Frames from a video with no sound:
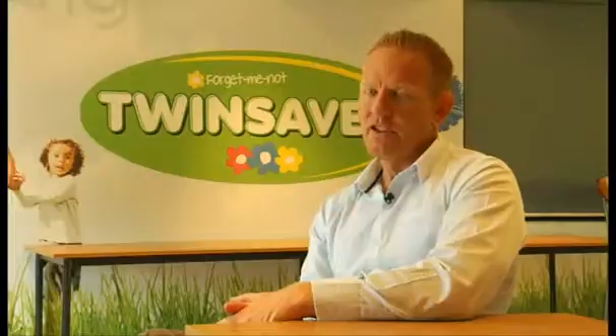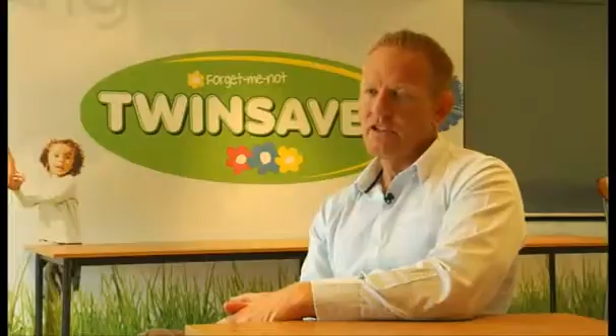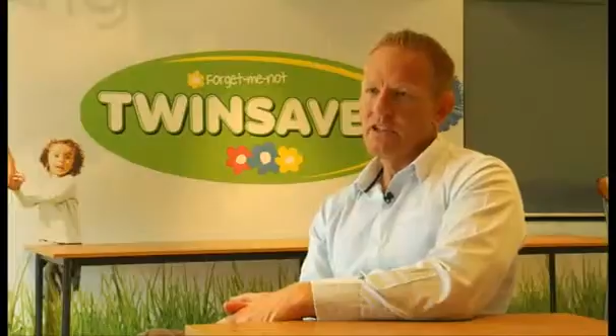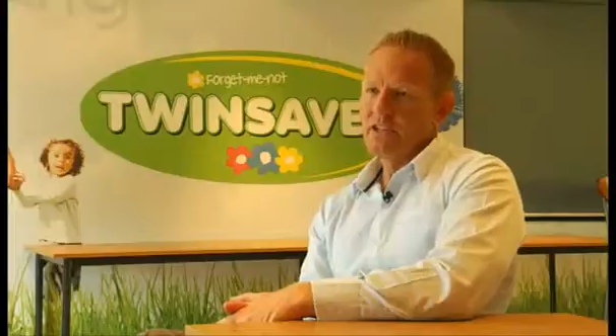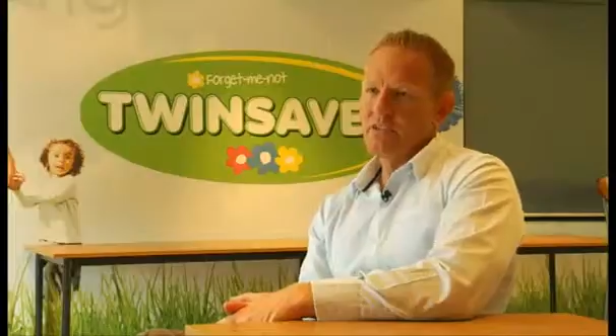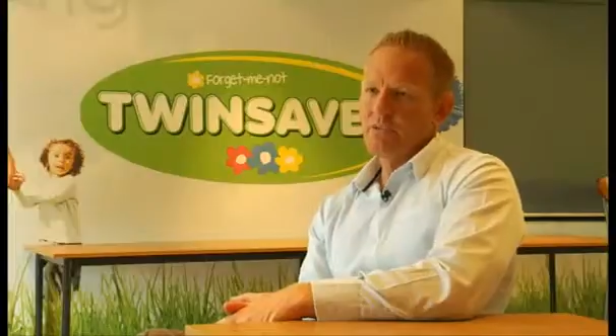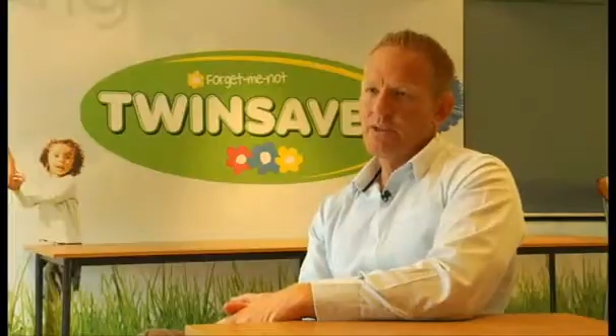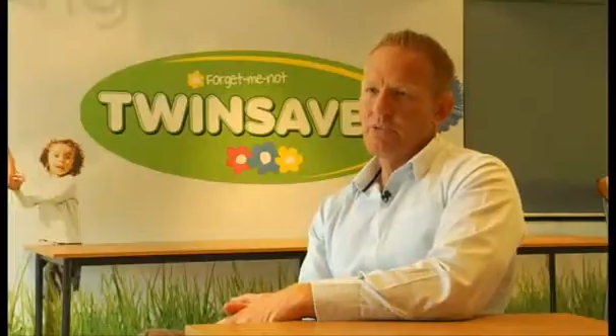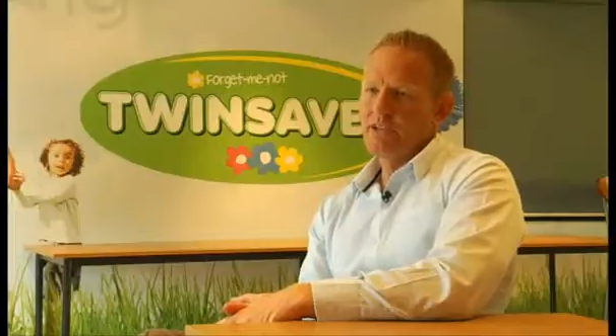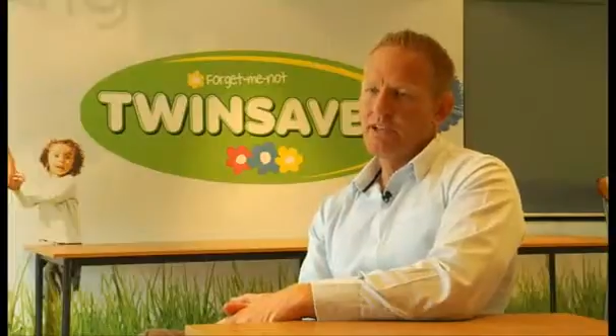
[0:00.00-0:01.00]
reach. when
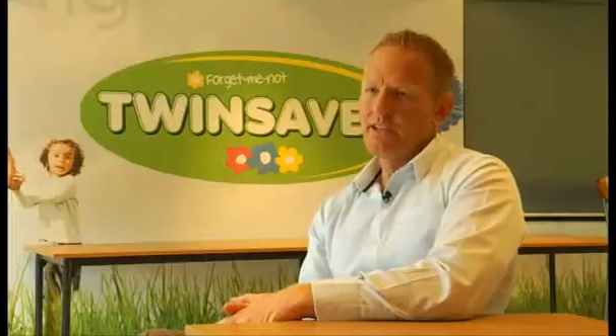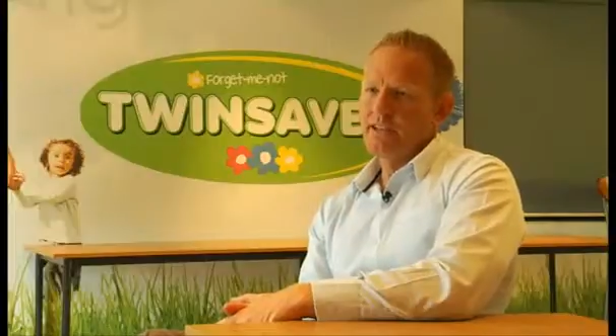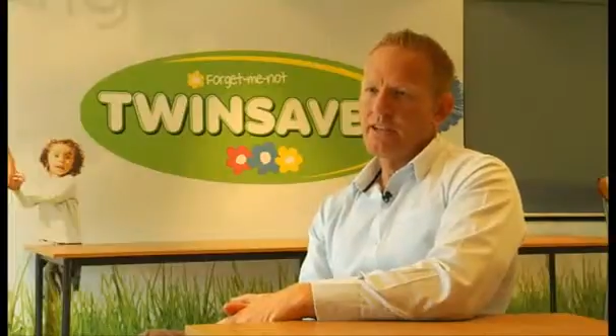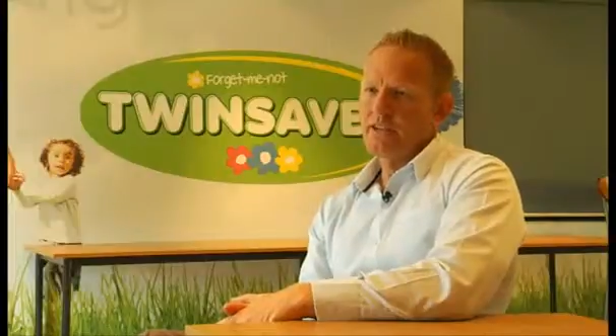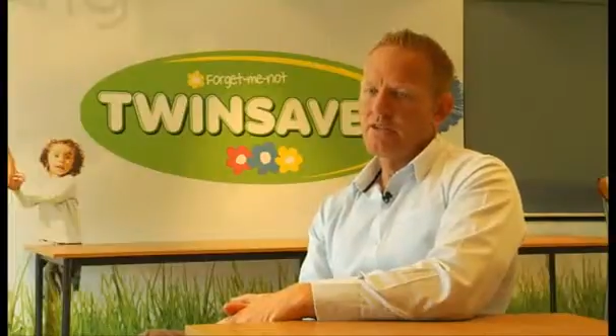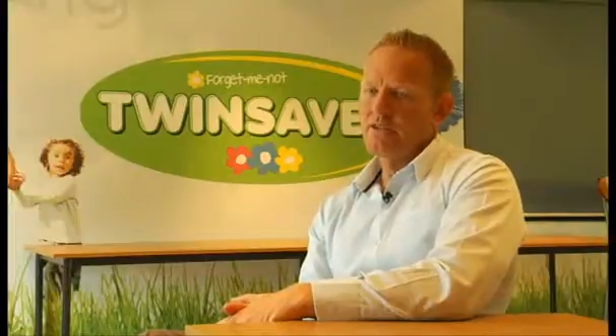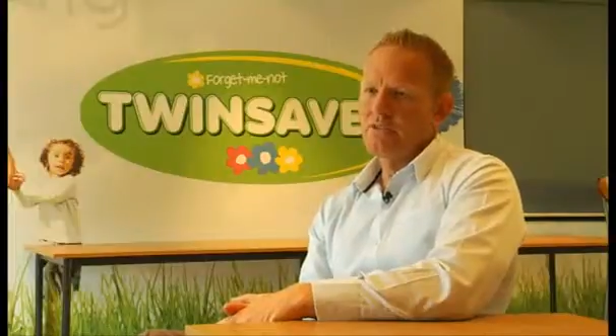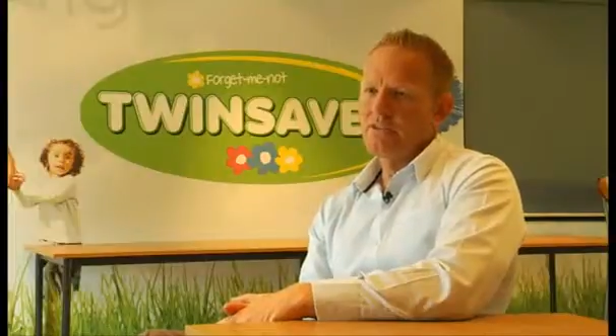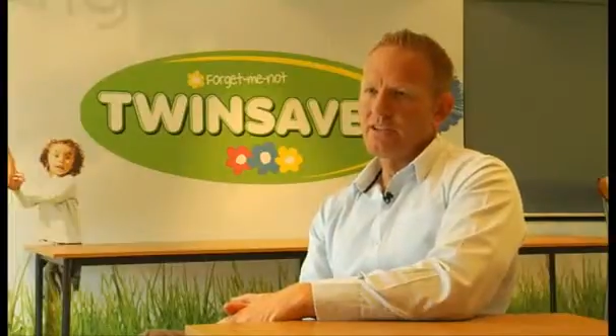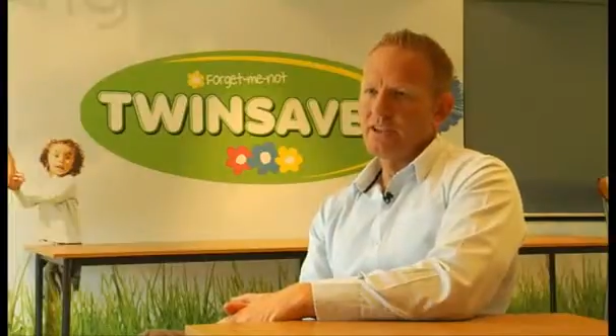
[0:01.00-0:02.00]
you want to get that
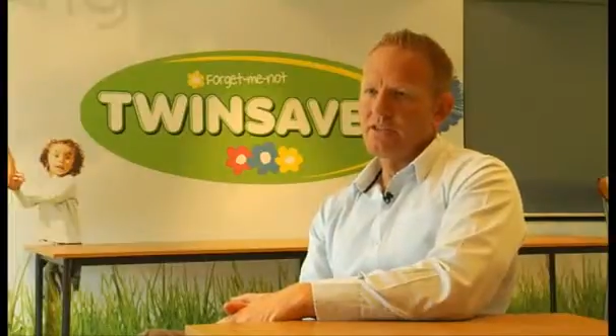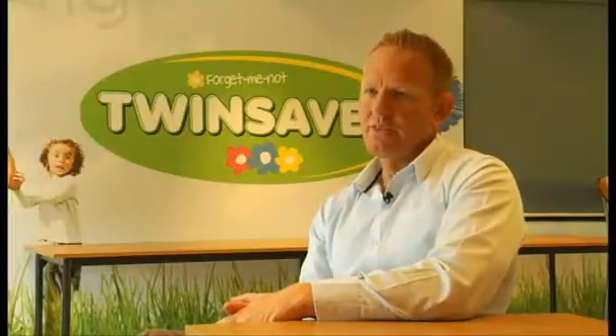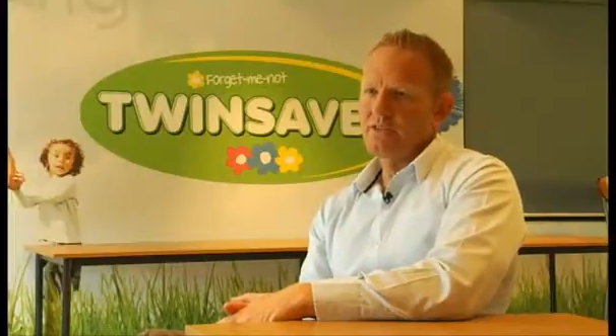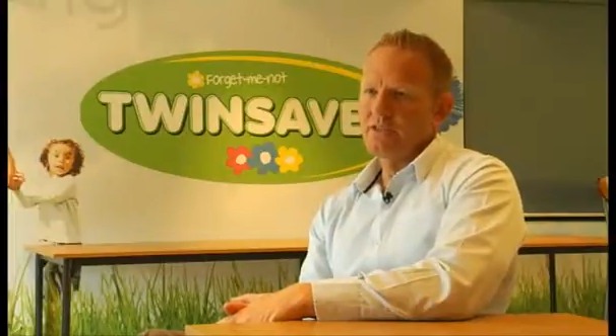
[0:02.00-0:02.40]
consumer engagement.